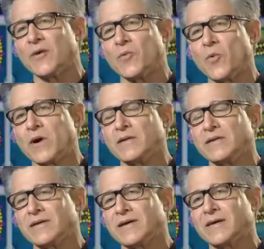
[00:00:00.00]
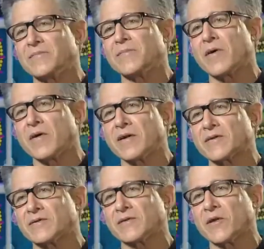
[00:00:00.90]
one
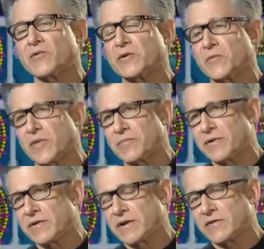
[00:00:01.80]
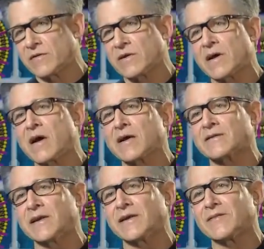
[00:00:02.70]
particle loaded with a particular
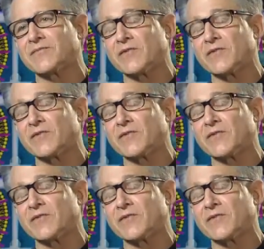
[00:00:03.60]
cocktail of